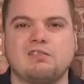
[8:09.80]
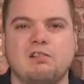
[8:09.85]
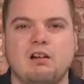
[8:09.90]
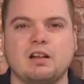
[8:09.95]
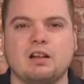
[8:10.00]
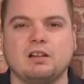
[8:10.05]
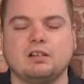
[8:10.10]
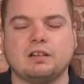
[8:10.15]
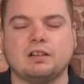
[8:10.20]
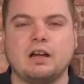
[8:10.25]

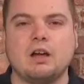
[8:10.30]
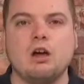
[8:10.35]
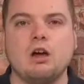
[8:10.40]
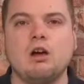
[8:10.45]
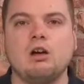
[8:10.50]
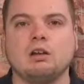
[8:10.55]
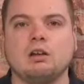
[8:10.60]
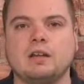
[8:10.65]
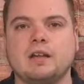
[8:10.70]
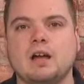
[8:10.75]
trialled it
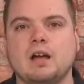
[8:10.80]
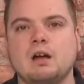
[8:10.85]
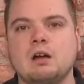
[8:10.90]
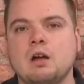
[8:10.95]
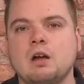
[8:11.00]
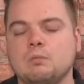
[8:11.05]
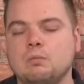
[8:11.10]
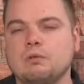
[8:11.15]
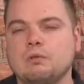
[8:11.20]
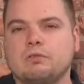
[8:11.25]
earlier
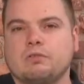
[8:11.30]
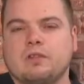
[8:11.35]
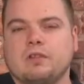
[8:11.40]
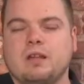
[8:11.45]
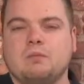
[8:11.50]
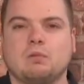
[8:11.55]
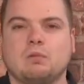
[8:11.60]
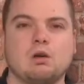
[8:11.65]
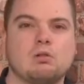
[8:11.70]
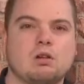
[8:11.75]
with
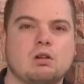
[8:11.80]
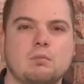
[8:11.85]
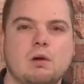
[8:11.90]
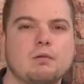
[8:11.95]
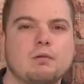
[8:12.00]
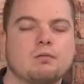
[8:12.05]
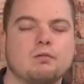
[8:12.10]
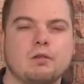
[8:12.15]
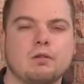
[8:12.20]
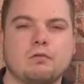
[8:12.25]
steam
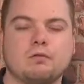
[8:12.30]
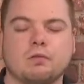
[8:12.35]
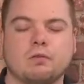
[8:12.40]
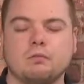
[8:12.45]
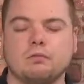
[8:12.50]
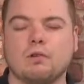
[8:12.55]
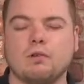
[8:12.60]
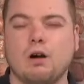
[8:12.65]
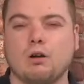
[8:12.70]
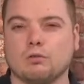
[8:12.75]
locomotives and